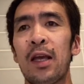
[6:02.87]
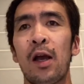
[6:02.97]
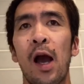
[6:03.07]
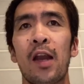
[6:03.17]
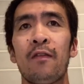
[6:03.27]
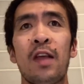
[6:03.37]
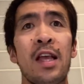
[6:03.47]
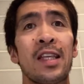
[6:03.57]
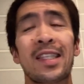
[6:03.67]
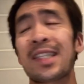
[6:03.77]
kind of
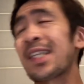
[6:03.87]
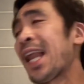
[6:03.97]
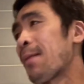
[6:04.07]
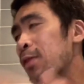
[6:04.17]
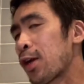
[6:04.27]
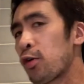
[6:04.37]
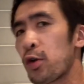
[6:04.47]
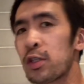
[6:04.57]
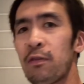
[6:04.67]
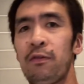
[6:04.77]
slapped across
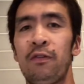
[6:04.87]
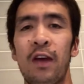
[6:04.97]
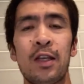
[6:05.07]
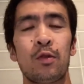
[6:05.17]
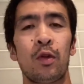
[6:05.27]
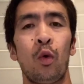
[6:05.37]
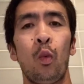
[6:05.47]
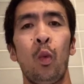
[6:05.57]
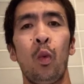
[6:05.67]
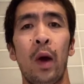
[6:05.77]
the face with a
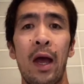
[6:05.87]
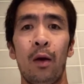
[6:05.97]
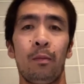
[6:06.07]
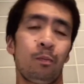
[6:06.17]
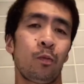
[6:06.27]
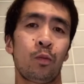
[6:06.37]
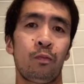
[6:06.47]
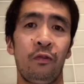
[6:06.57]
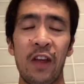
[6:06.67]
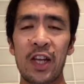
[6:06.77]
wet
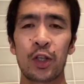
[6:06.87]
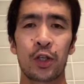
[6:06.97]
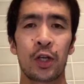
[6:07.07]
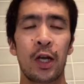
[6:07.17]
fish.